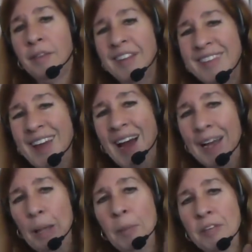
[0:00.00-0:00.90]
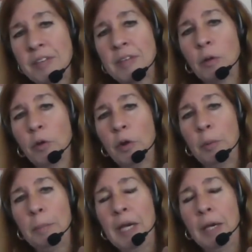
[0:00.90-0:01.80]
the time is still going to
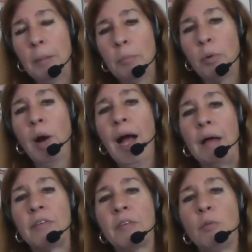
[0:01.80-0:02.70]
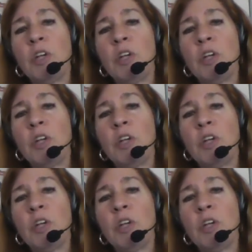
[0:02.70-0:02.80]
be compressed,